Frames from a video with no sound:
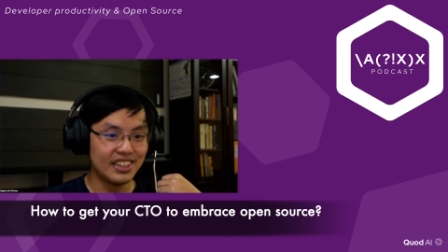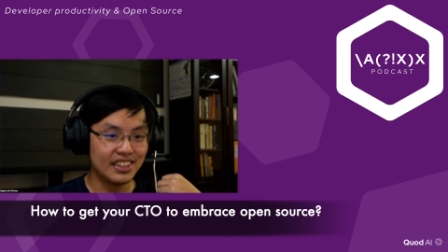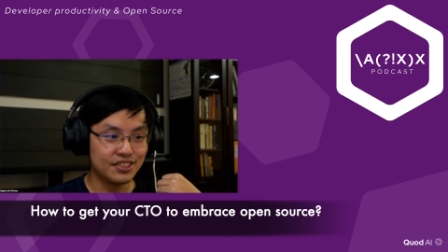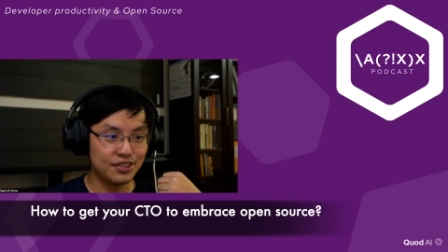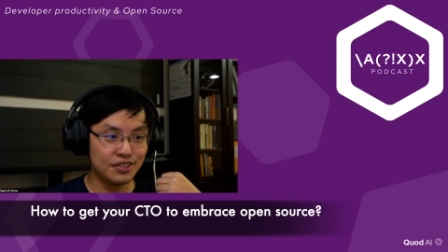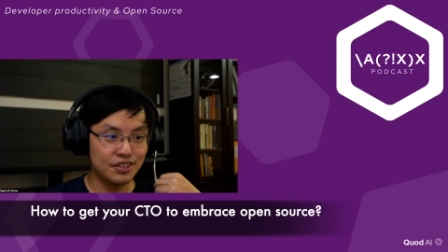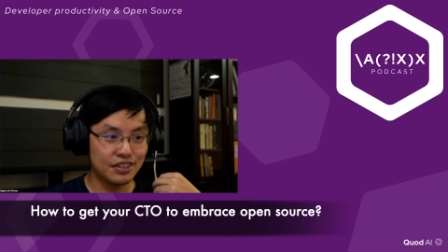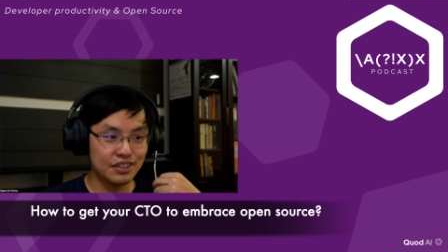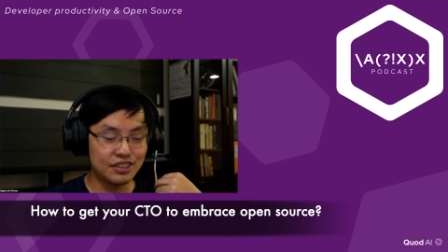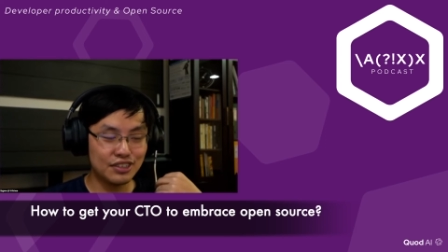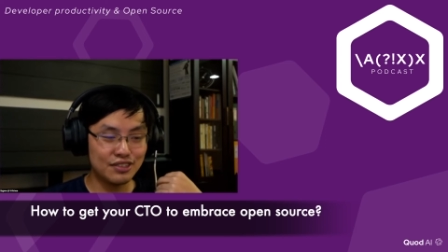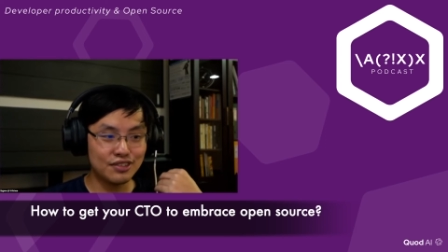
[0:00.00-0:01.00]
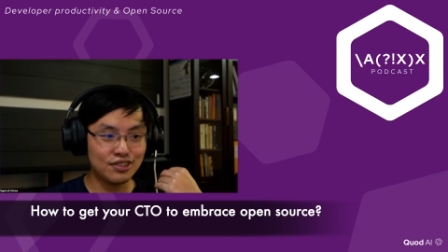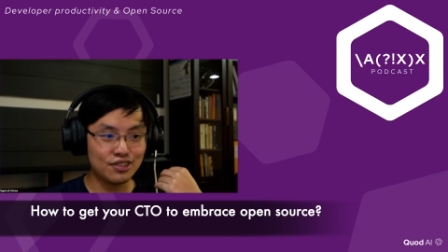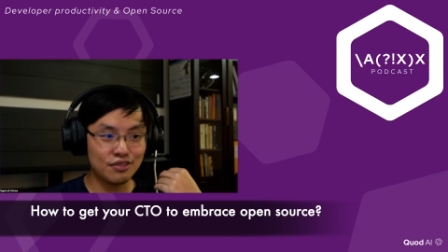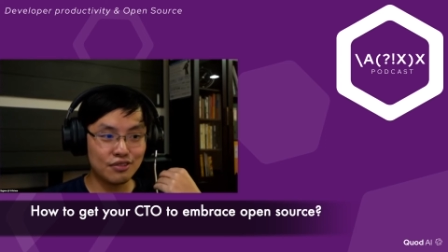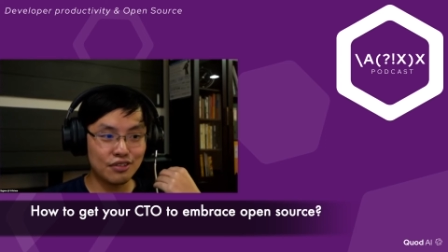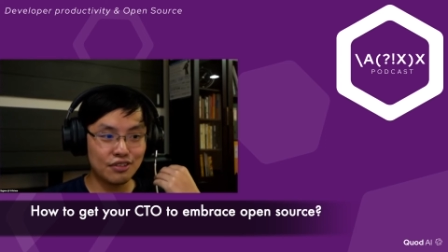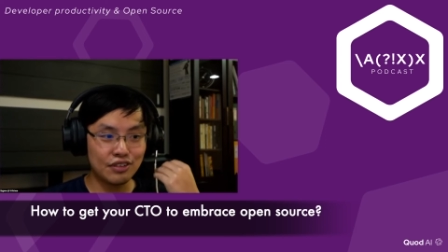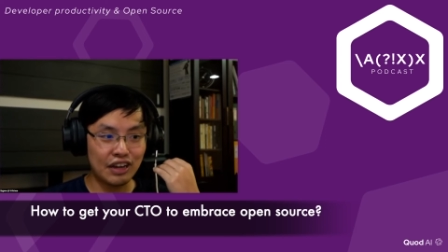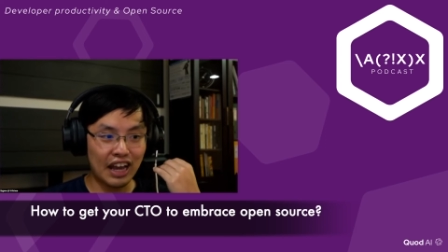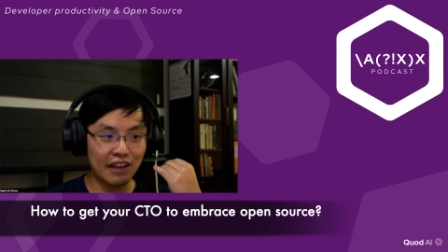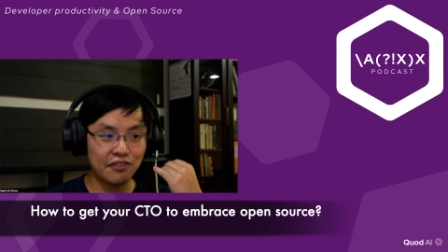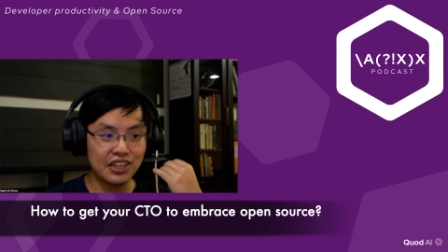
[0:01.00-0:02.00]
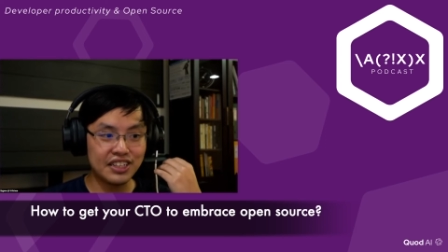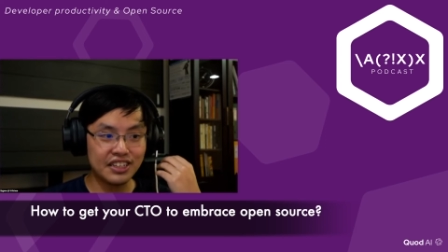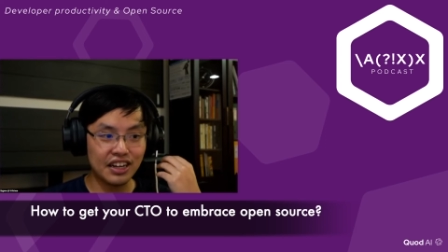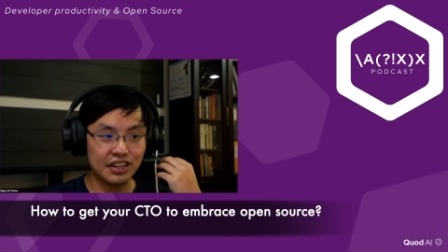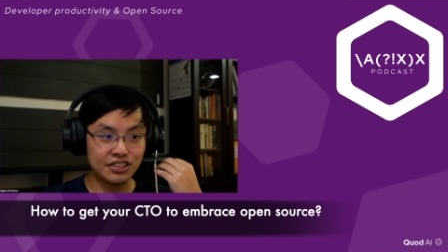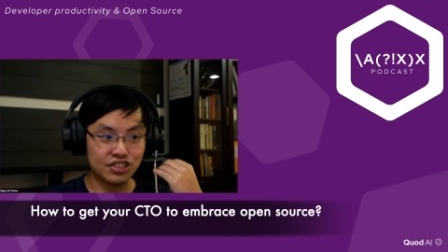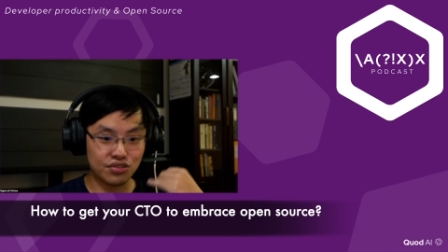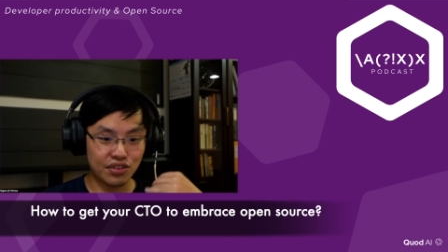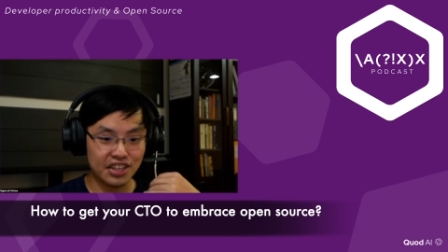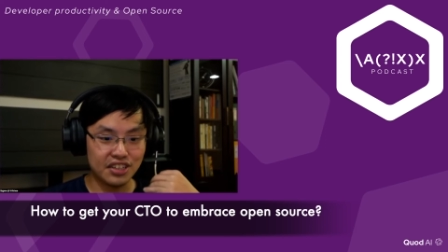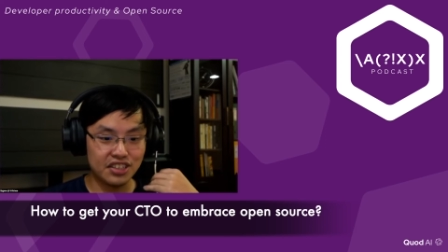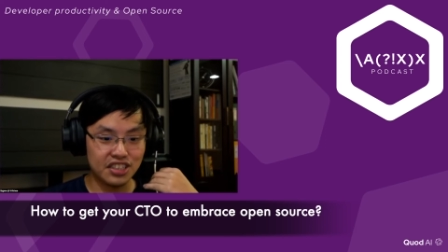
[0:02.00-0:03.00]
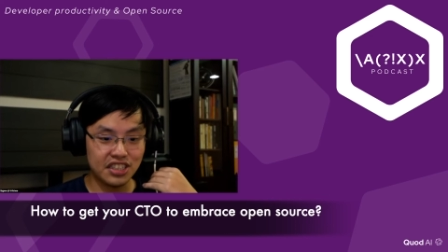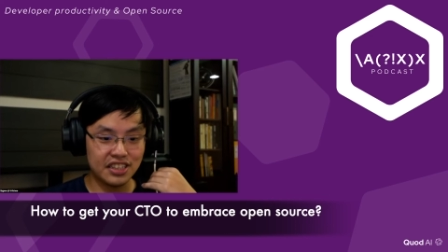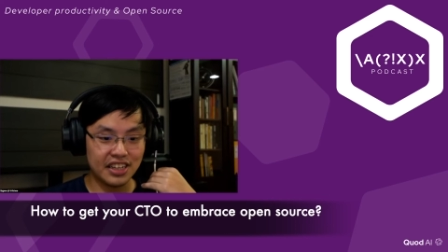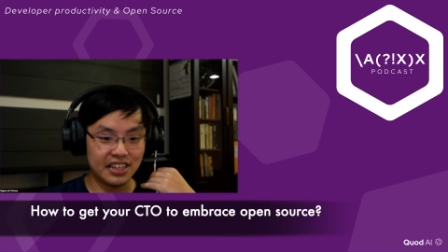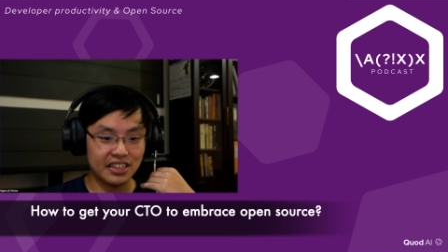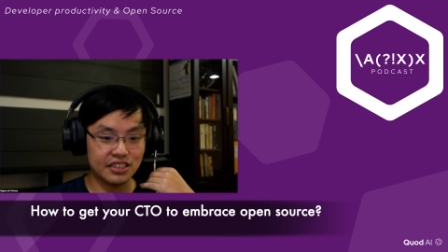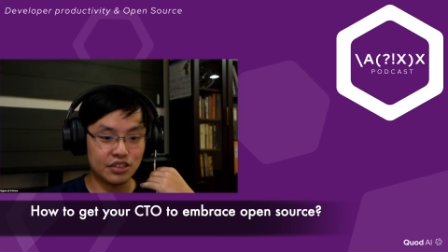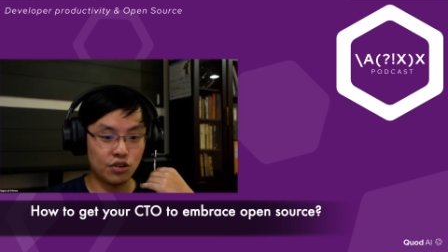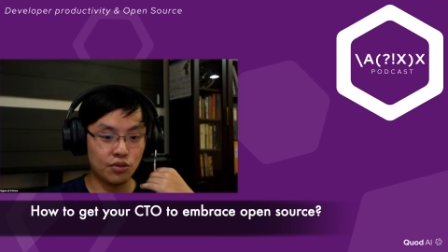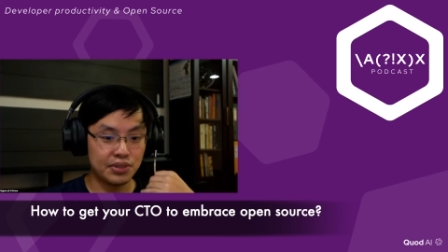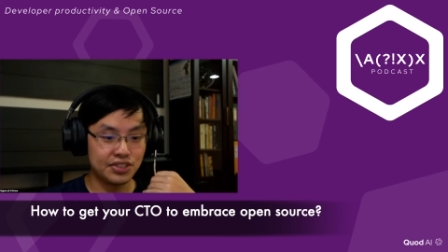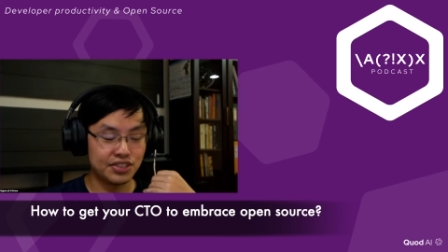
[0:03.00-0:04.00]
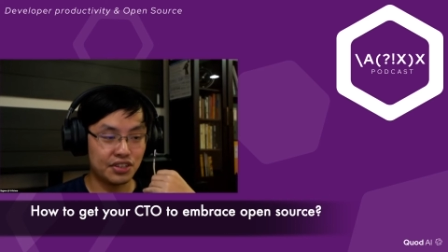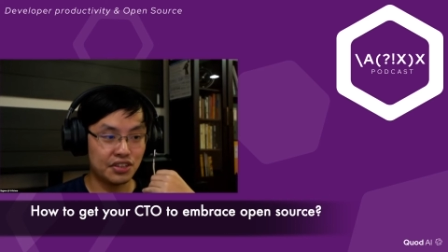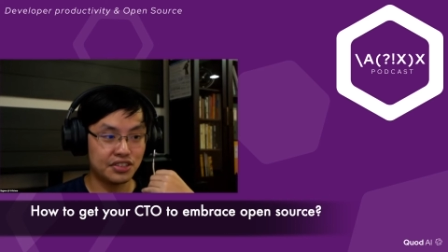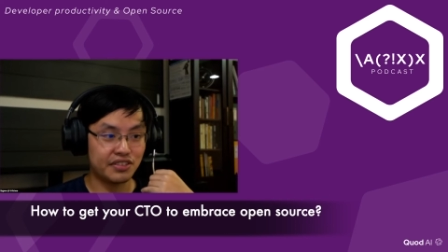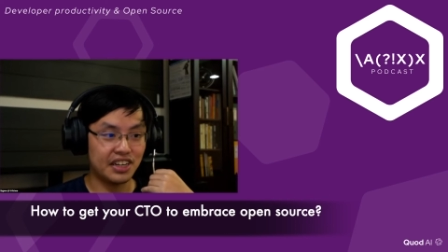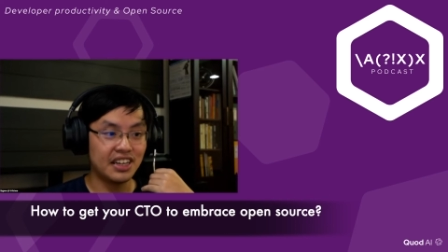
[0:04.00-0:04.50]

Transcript: So having a strategy that is open source, right,